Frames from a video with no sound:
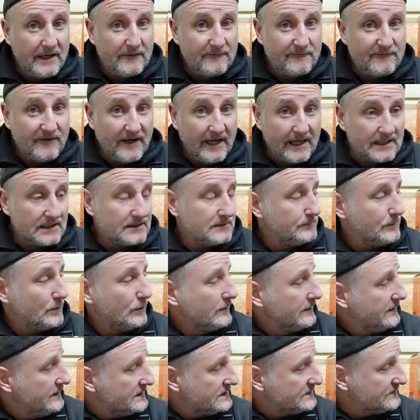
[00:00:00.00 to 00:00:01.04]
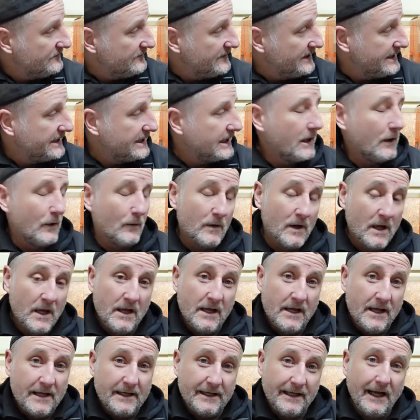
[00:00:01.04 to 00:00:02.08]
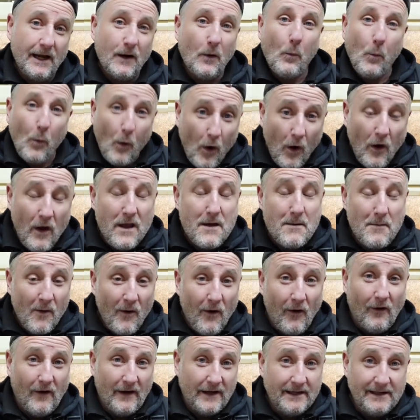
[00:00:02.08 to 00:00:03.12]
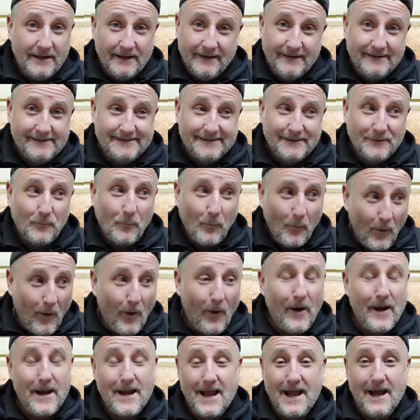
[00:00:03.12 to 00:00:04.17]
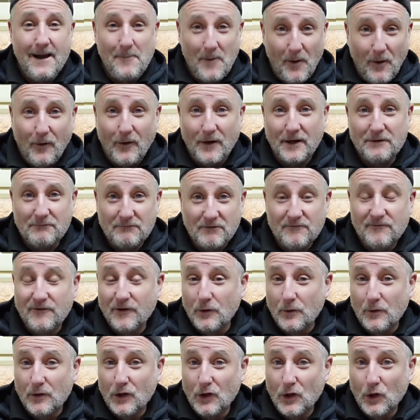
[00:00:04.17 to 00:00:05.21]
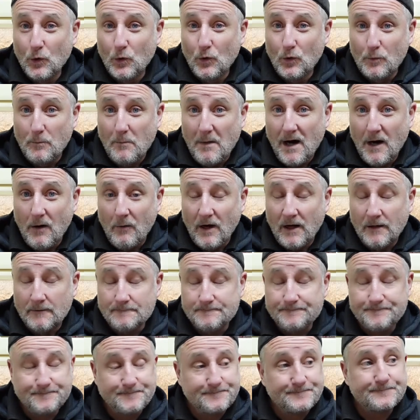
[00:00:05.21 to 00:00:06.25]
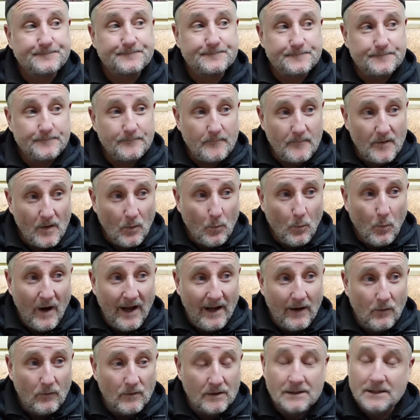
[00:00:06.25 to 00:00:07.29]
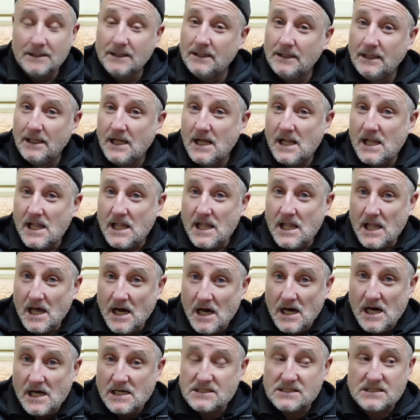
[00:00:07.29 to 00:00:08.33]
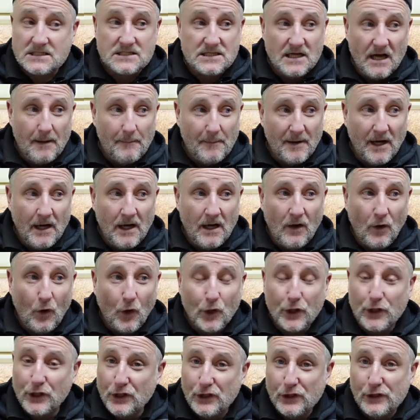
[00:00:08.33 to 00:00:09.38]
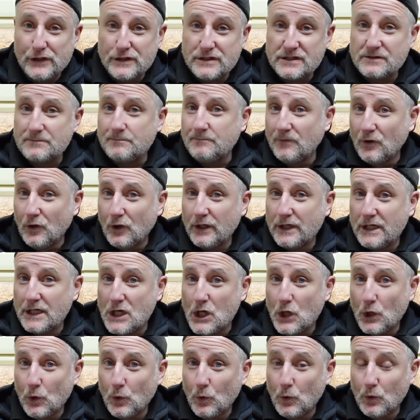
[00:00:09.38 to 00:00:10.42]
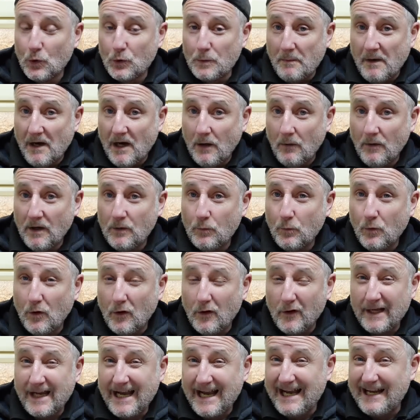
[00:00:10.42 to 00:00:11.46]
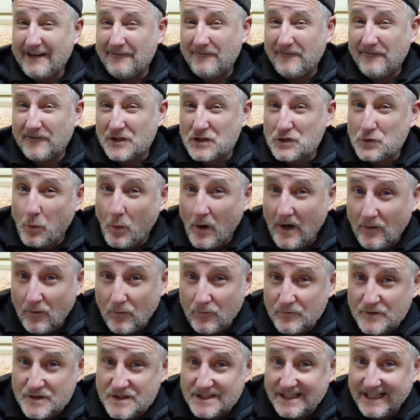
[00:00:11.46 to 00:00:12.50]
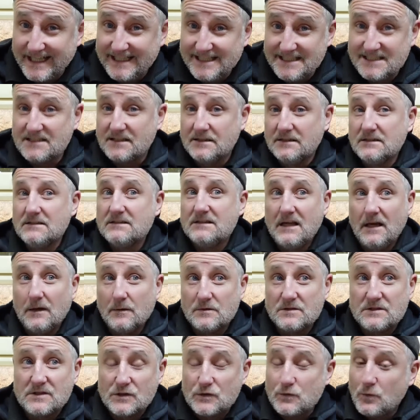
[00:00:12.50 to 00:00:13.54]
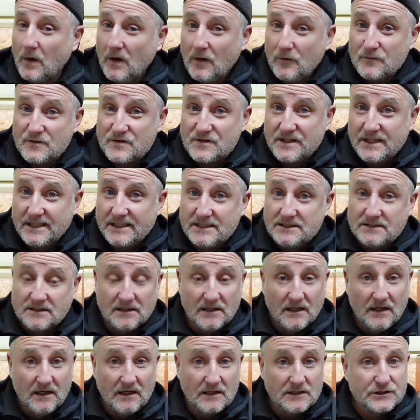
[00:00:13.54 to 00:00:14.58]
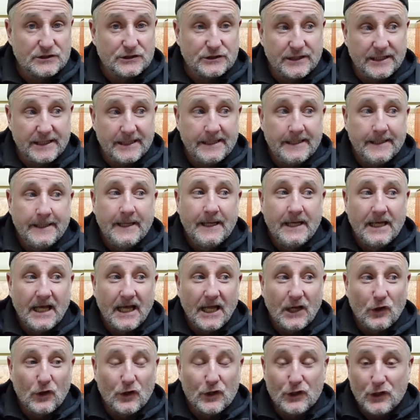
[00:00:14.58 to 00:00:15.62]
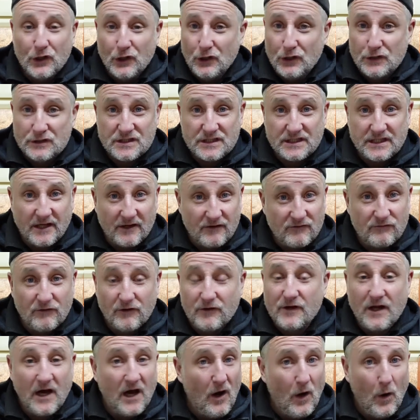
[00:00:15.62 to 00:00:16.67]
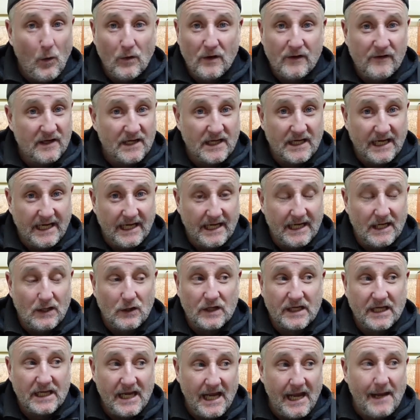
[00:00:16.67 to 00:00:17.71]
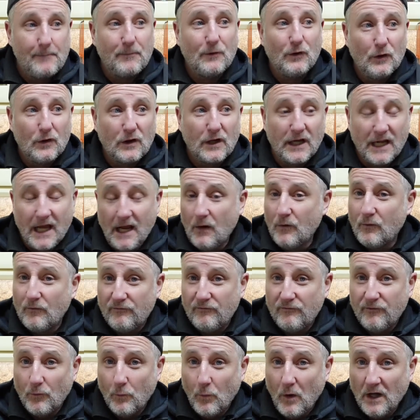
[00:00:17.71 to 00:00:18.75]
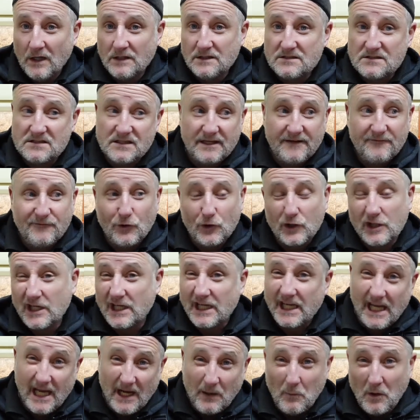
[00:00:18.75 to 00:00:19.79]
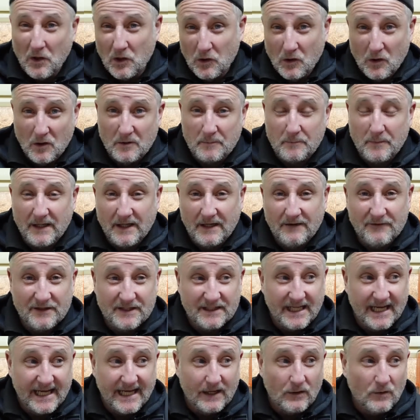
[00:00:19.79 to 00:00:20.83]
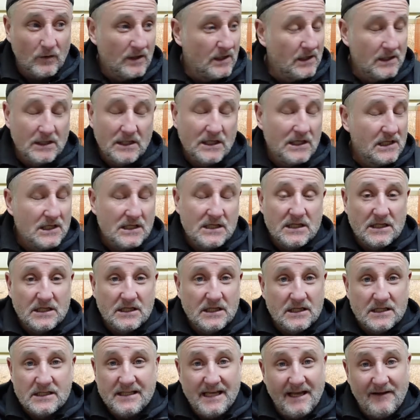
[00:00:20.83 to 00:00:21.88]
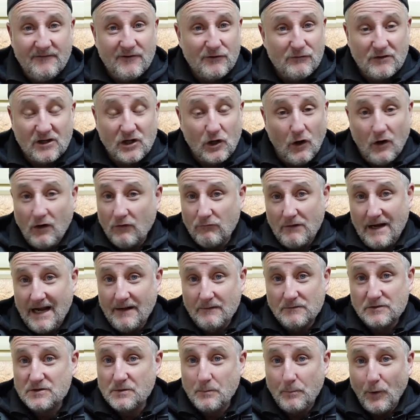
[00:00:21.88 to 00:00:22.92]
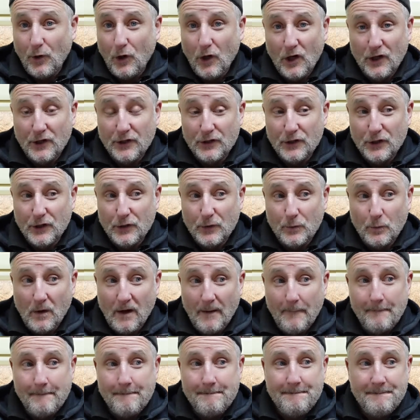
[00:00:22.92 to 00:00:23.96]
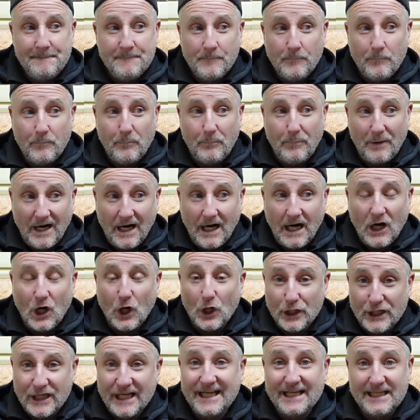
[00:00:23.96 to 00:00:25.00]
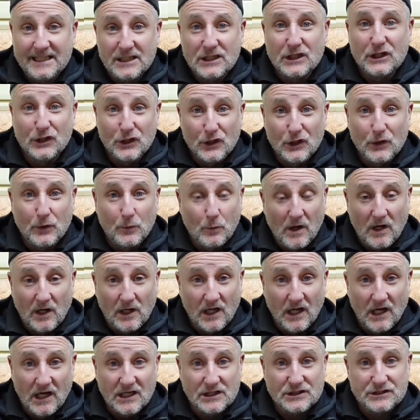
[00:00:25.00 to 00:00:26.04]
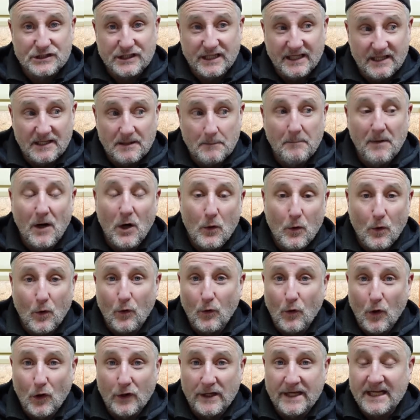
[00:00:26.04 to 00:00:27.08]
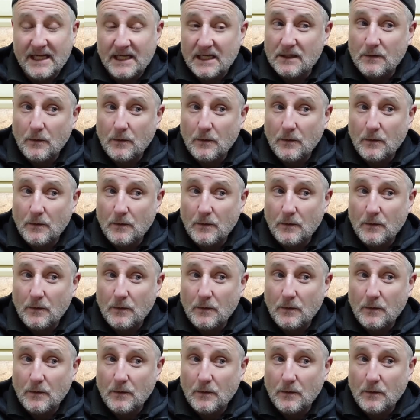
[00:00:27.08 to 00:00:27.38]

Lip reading: affected by this video. Now, why am I reviewing a lawnmower? Well, last summer, I nursed my lawnmower, what I'd had for 12 seasons. That was the 12th season last year. And I nursed it through the whole of the year. I kept looking out for one, see if I could get one on a bit of a deal. Never got round to buying a new one, but I needed a new one last year. The motor on it